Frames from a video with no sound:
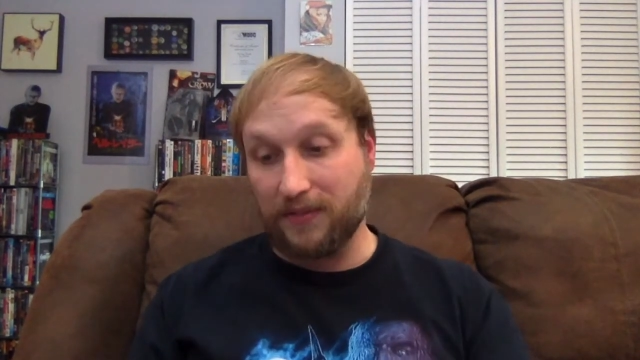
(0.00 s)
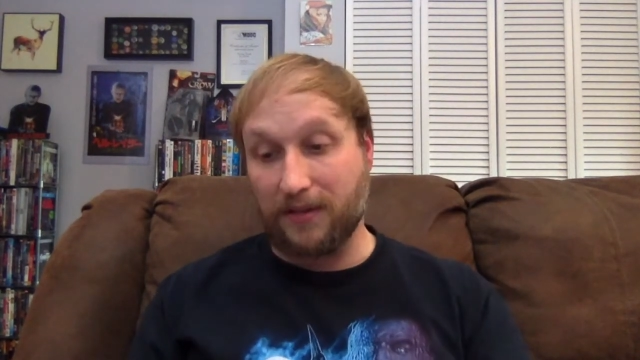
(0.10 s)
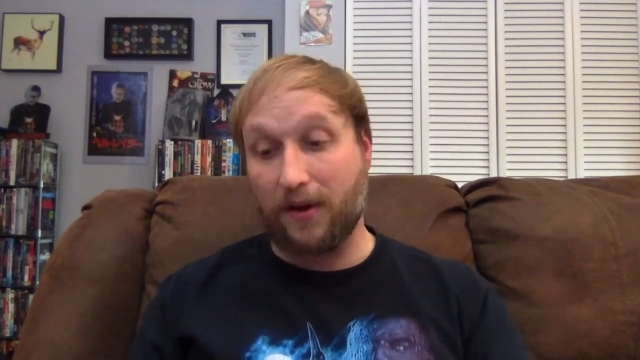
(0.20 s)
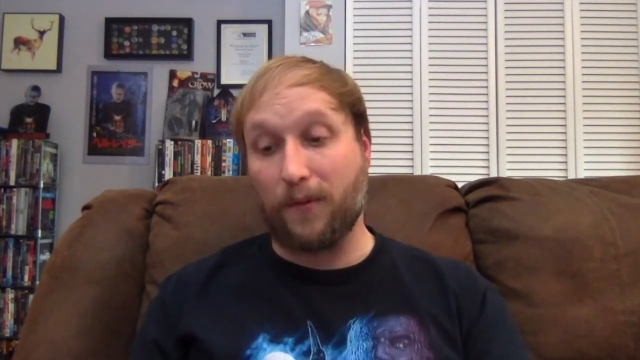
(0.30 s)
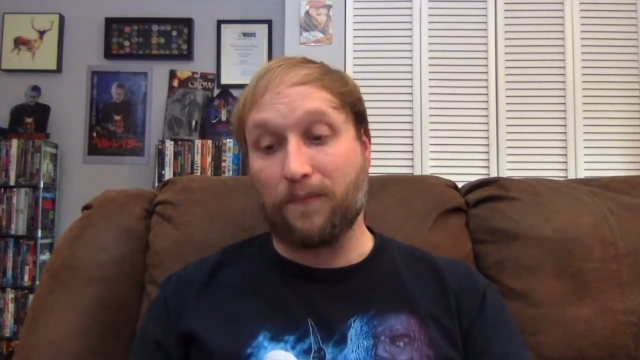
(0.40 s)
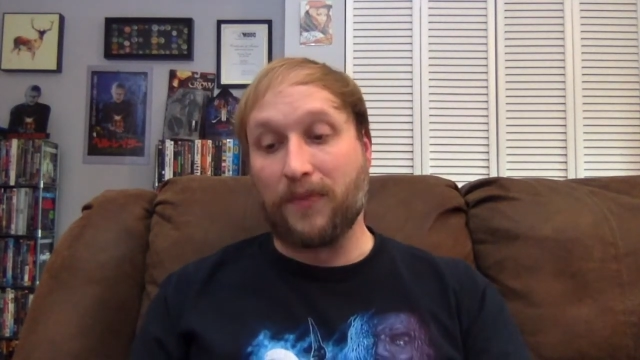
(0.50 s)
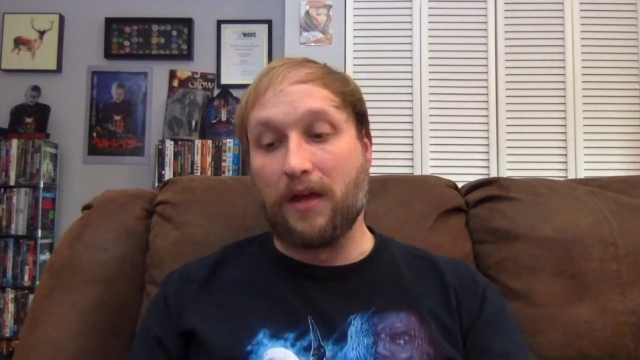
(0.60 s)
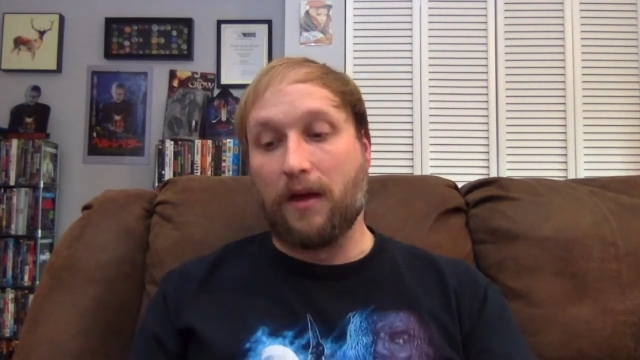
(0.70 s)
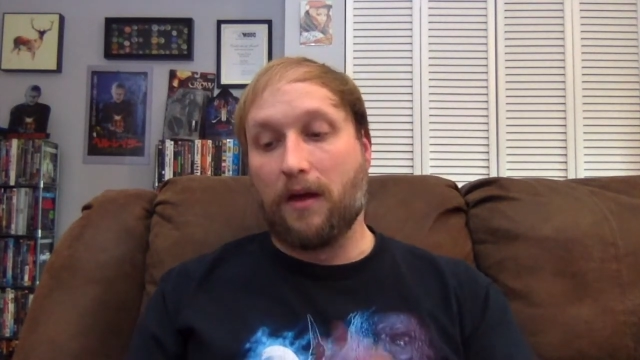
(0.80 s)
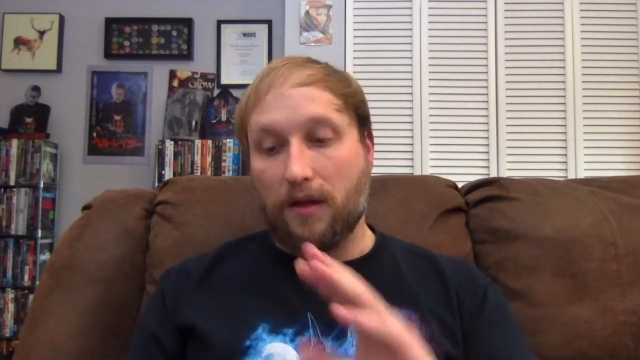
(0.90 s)
So,
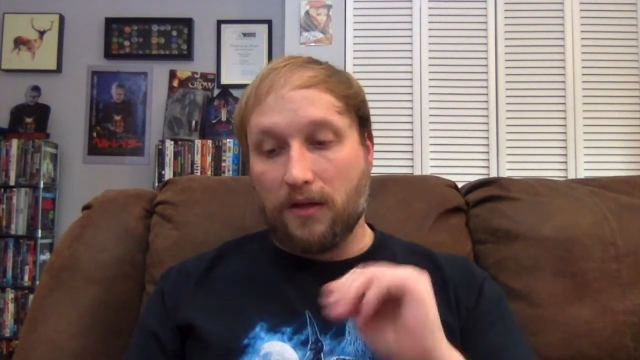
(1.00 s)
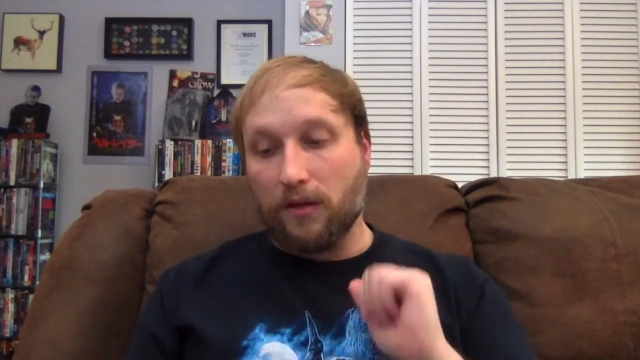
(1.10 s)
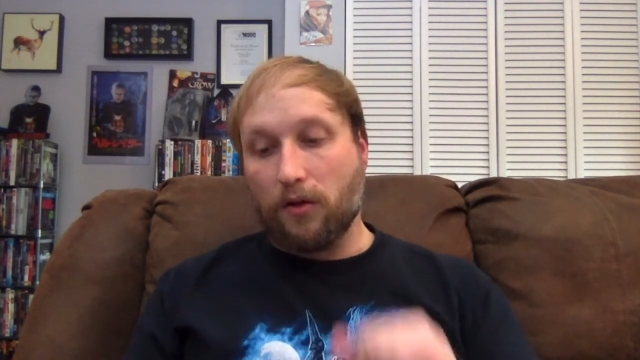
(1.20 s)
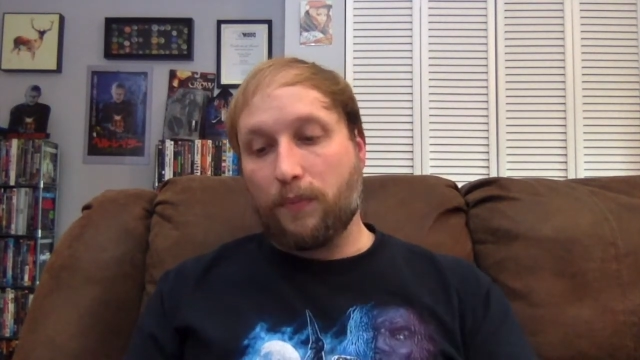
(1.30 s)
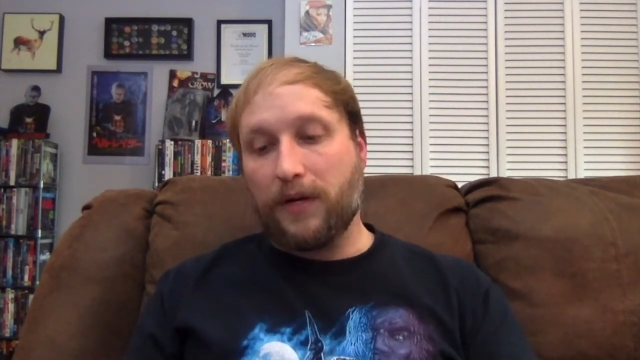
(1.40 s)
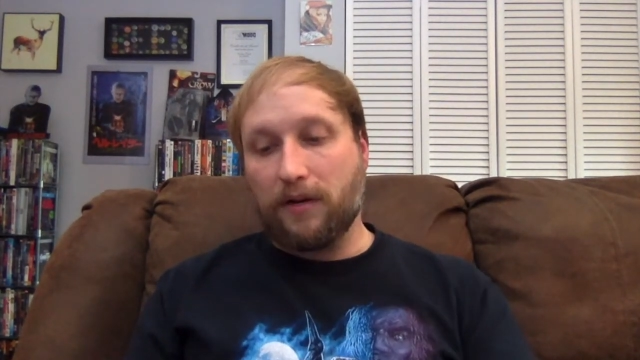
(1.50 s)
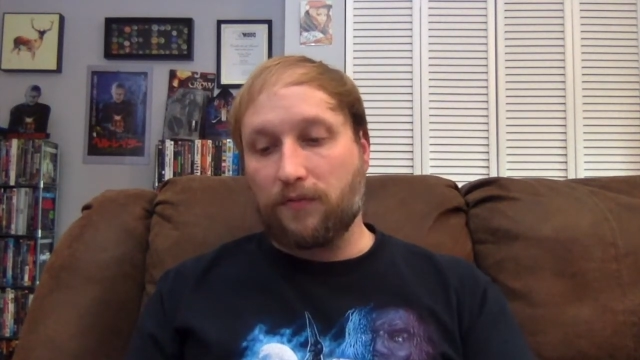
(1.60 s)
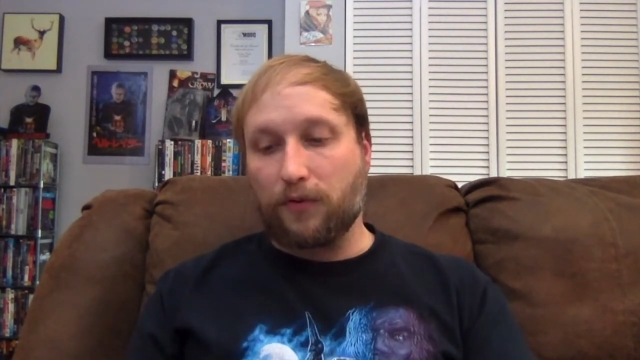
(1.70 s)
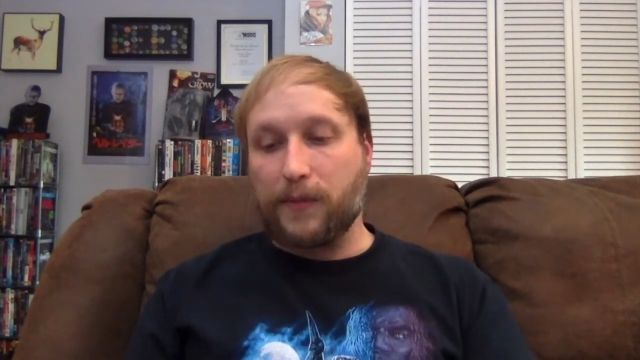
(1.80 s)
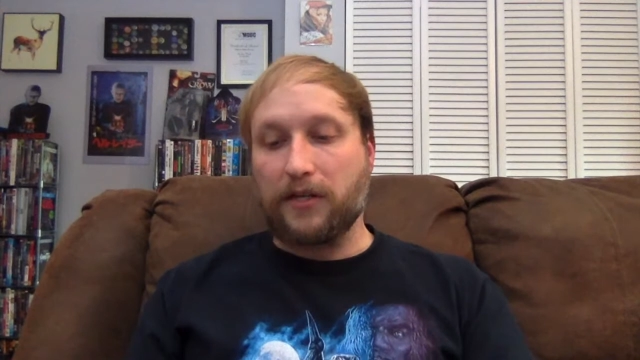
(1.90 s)
a little bit of
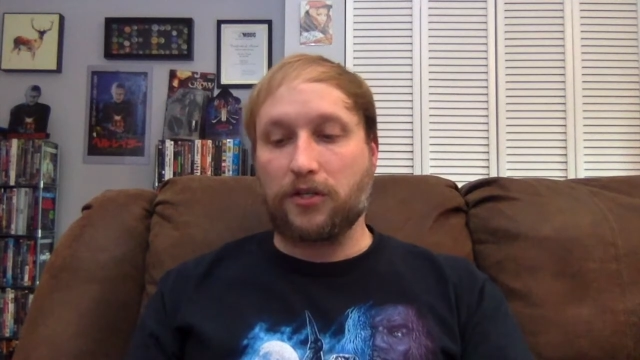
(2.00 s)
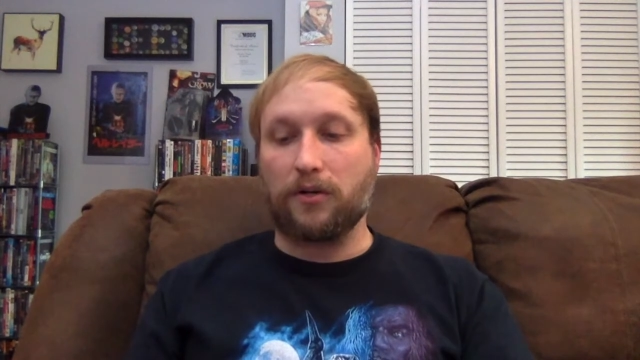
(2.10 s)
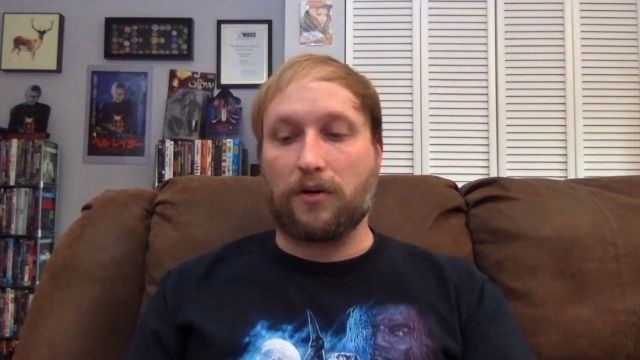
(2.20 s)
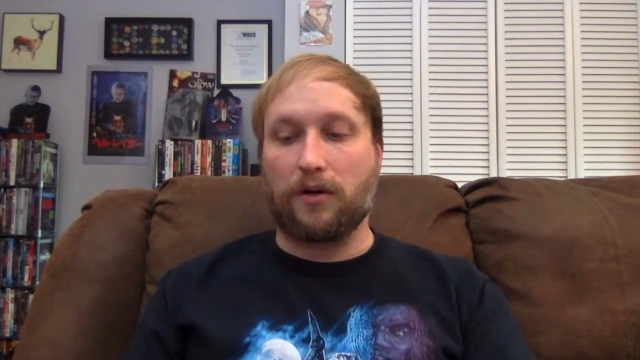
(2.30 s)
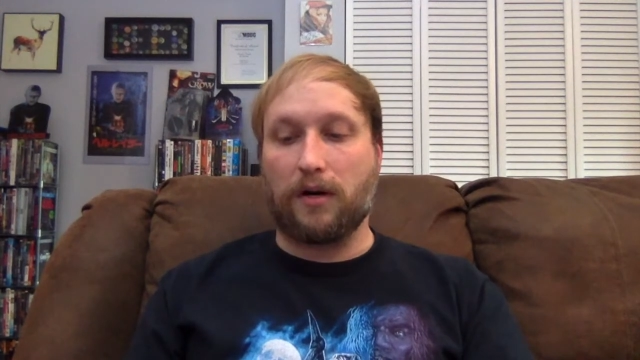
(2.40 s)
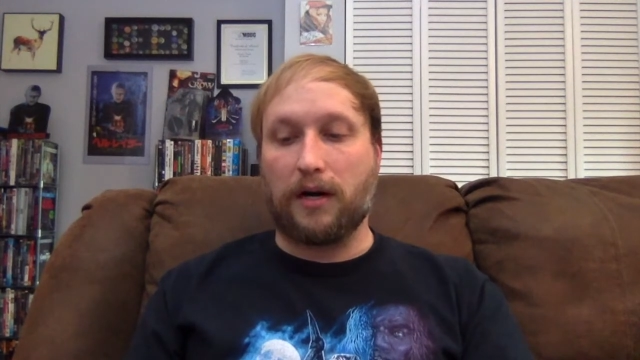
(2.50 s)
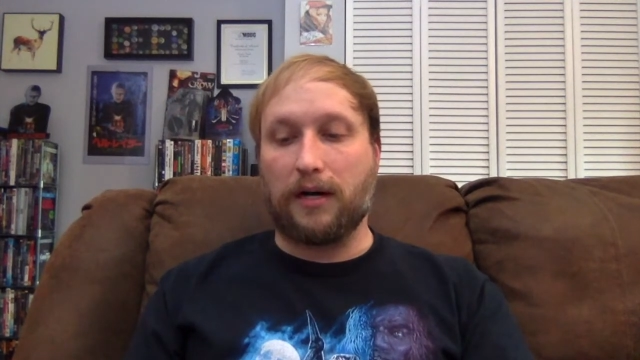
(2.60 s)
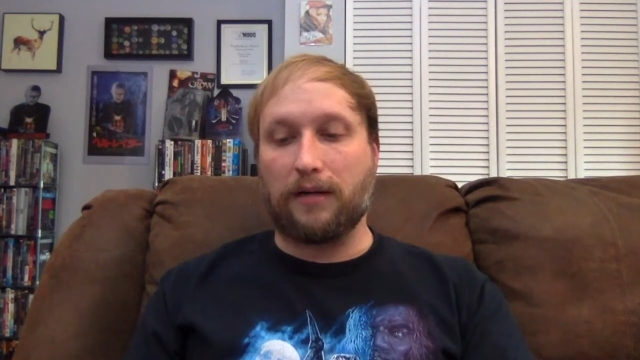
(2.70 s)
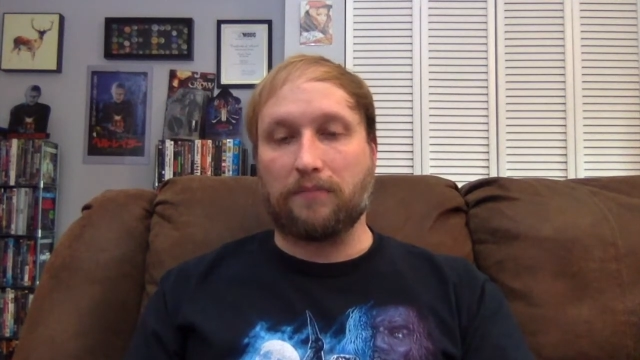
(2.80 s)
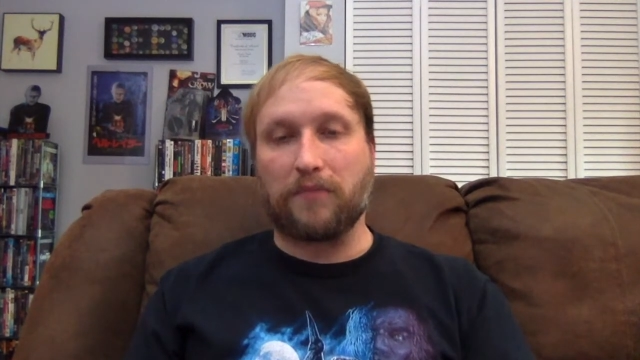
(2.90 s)
information
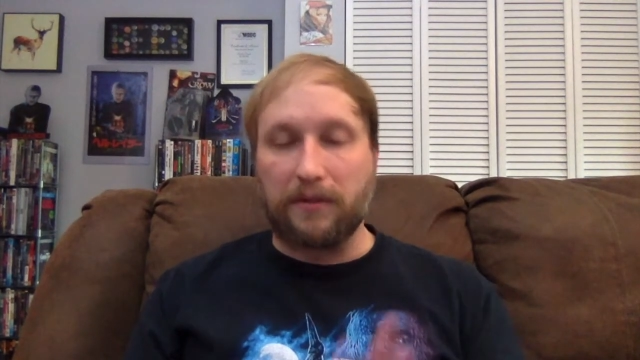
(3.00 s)
on,